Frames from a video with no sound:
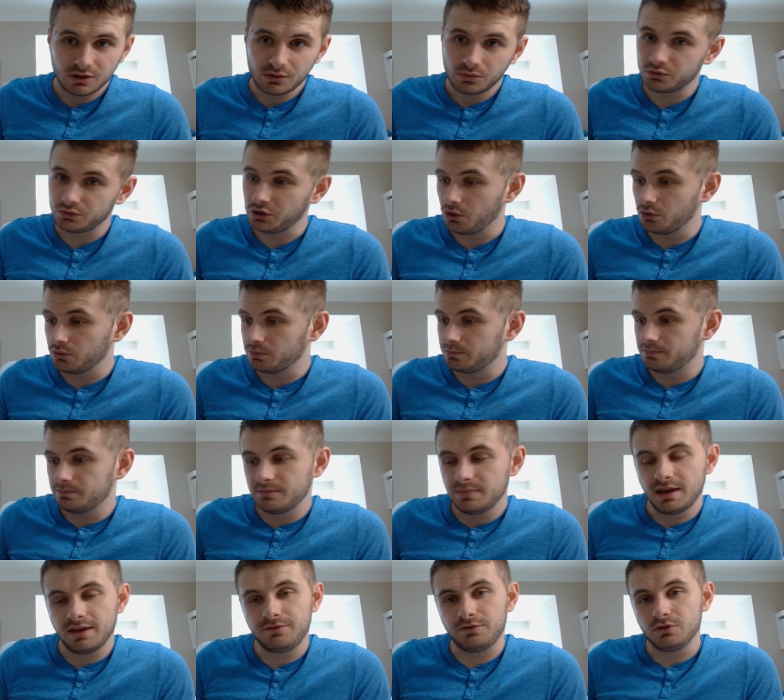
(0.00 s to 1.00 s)
So
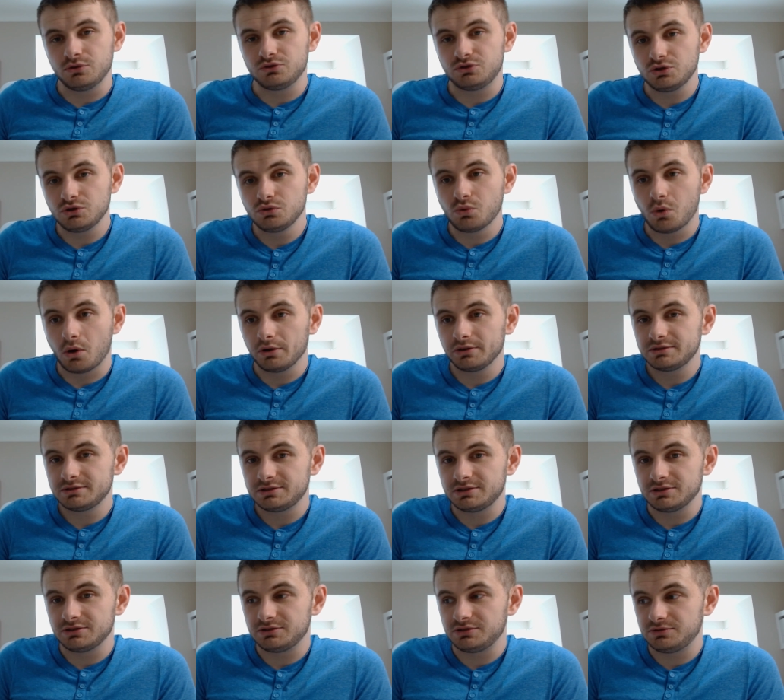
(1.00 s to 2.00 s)
if you do want
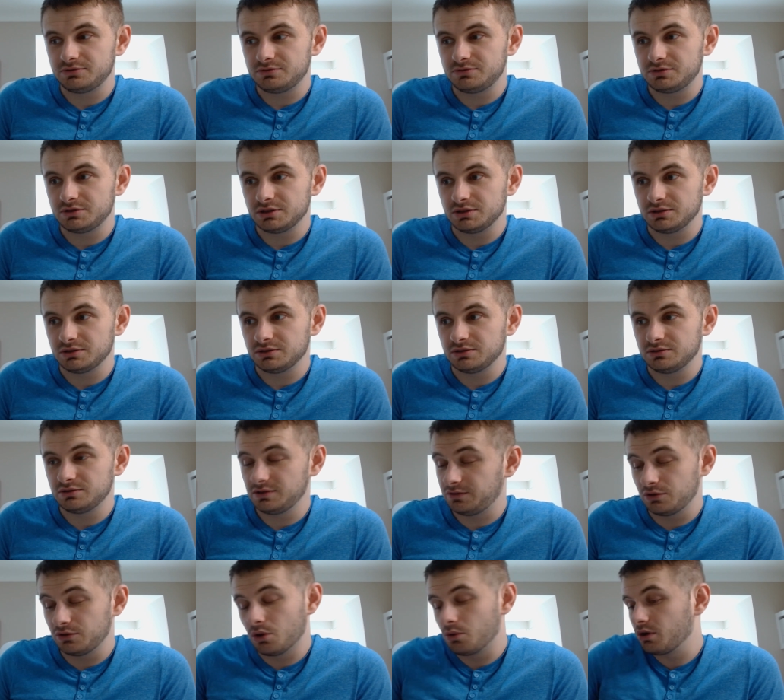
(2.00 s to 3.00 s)
to
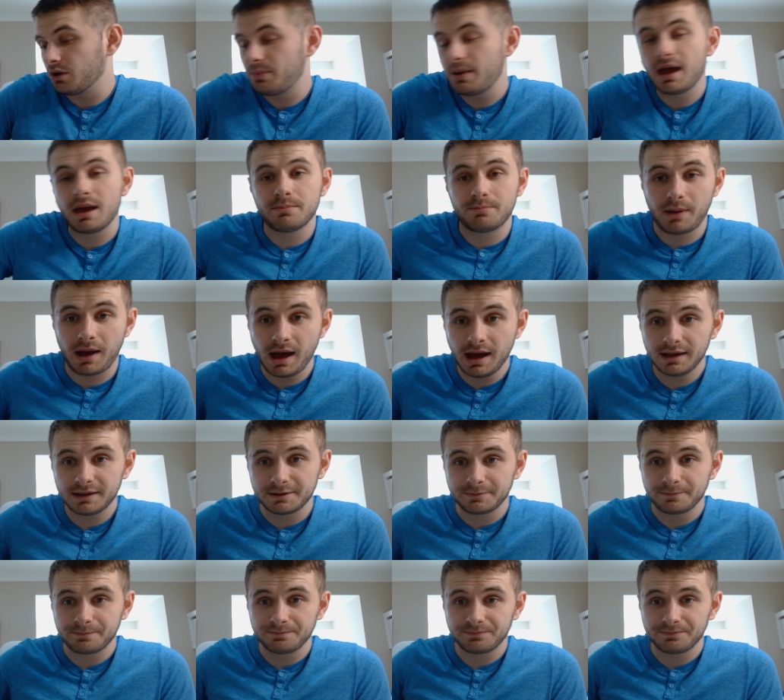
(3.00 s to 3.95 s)
if you don't want to pay it back,